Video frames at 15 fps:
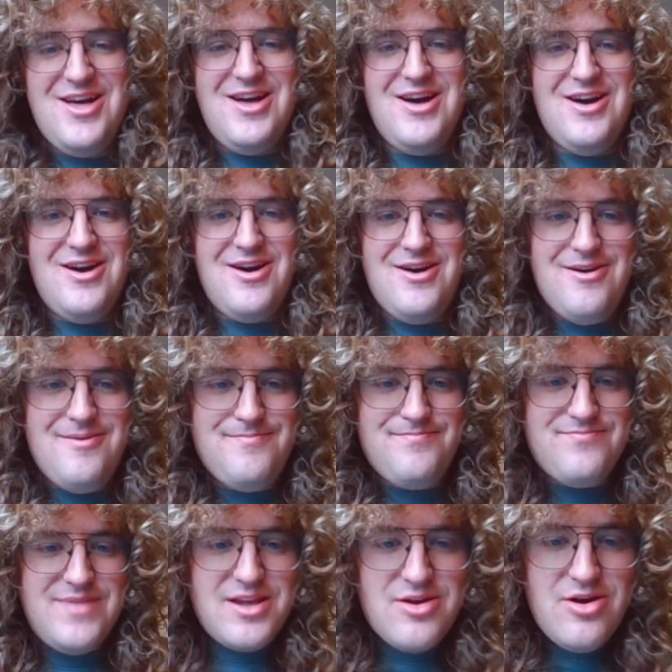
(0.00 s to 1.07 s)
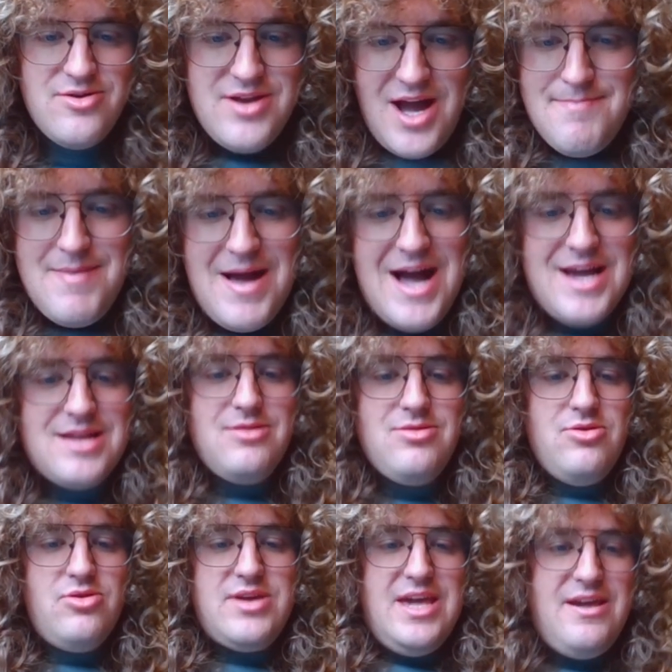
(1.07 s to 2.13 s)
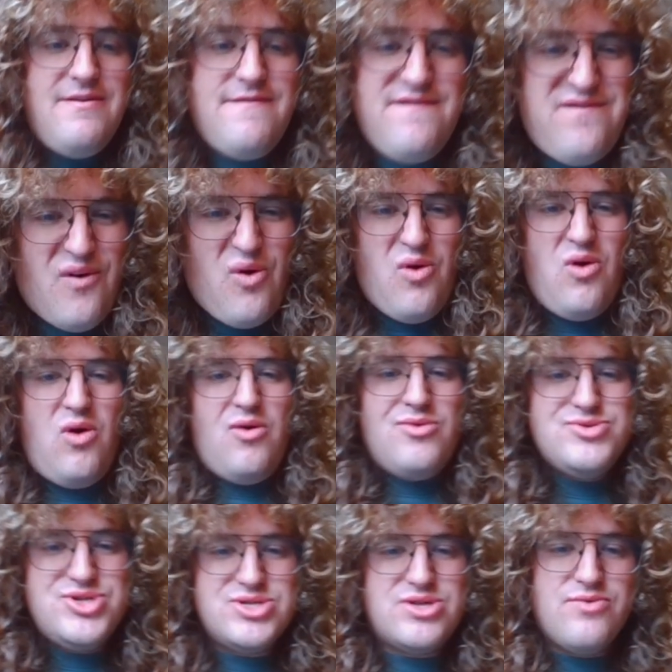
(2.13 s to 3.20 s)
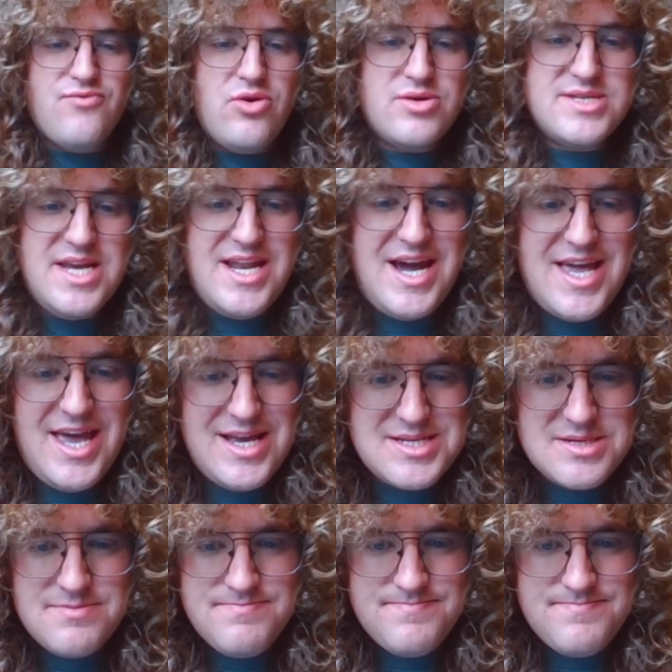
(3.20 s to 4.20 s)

They go knight back, looking for just the rooks in, I guess.